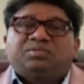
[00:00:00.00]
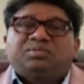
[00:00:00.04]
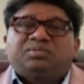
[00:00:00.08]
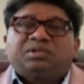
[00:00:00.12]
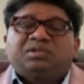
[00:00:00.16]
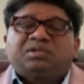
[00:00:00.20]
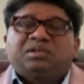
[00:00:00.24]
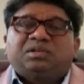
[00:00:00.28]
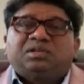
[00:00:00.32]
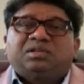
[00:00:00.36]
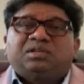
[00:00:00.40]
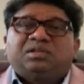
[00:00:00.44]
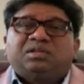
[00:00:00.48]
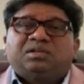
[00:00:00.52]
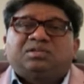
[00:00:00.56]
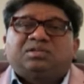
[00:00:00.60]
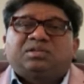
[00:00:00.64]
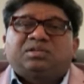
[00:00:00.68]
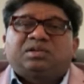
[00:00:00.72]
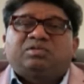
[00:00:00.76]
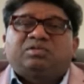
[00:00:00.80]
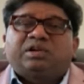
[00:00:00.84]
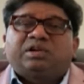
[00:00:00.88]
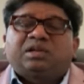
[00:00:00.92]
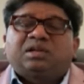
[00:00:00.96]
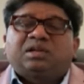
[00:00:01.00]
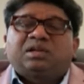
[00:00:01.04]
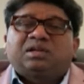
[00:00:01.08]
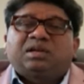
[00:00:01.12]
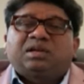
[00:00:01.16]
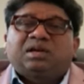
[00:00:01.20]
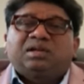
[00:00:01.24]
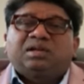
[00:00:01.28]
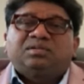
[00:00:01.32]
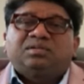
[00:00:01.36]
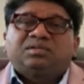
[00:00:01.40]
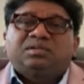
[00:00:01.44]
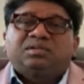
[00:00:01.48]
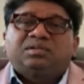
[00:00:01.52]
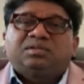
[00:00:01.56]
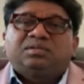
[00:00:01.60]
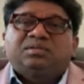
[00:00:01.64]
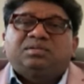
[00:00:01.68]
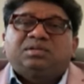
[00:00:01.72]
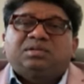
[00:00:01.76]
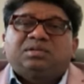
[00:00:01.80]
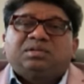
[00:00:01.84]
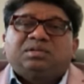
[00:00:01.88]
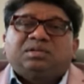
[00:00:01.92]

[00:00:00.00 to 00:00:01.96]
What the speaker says: especially the cervical cancer.